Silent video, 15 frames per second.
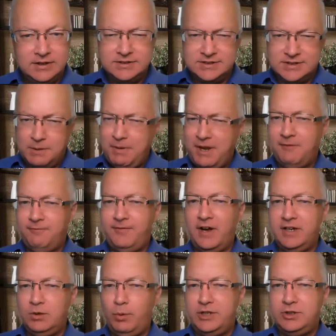Somehow
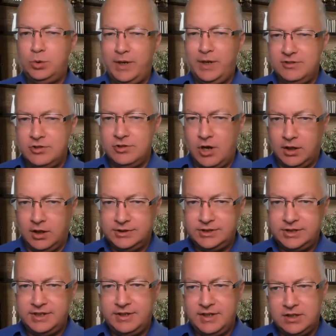find a way to
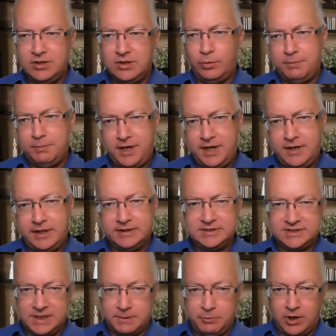acknowledge it, either repeat it,
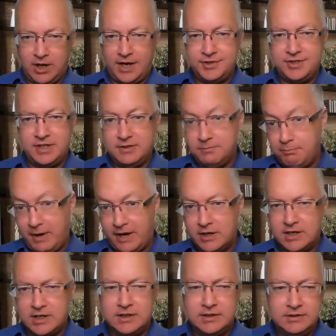summarize it,
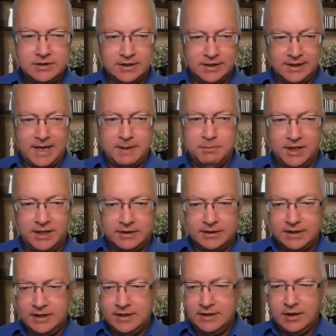mirror, label it.